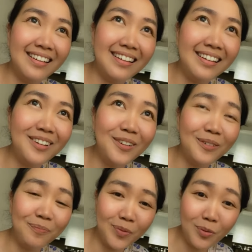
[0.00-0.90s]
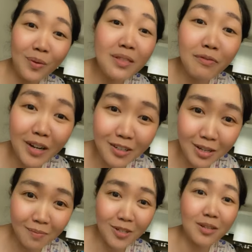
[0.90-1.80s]
you know, ruin the
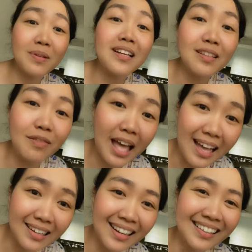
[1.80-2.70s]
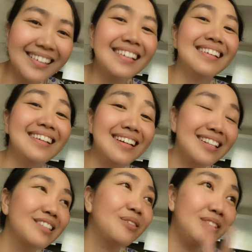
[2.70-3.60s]
friendship just because of that.
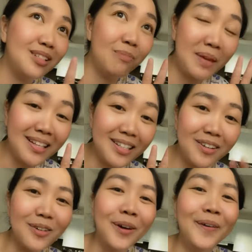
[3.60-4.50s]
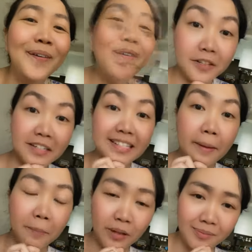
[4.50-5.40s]
So just peace, you know. Another
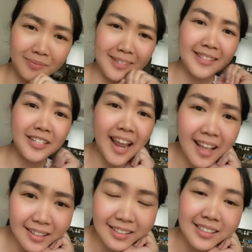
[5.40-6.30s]
example. Jack,